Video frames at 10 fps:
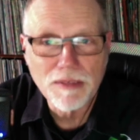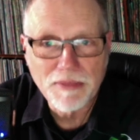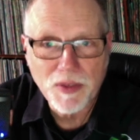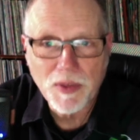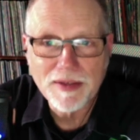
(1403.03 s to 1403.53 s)
By
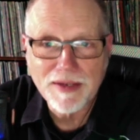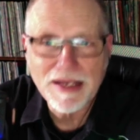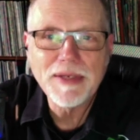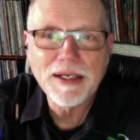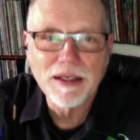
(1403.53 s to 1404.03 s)
the way,
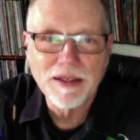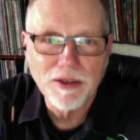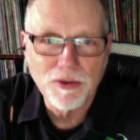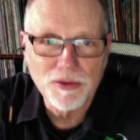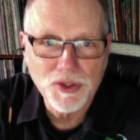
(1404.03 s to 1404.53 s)
Damian
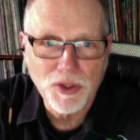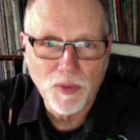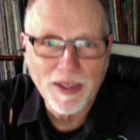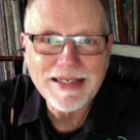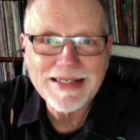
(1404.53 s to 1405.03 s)
Lillard showed
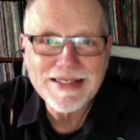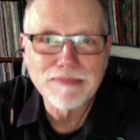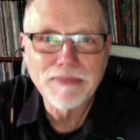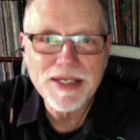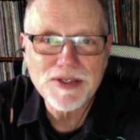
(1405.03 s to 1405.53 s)
why he's the
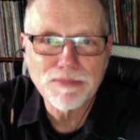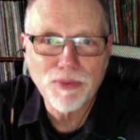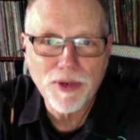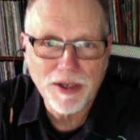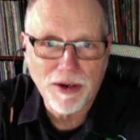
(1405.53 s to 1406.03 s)
best
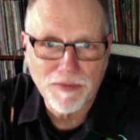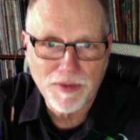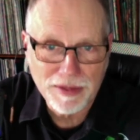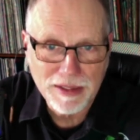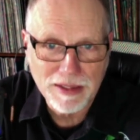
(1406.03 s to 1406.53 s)
point guard in
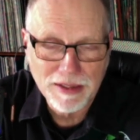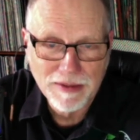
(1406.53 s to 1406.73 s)
the league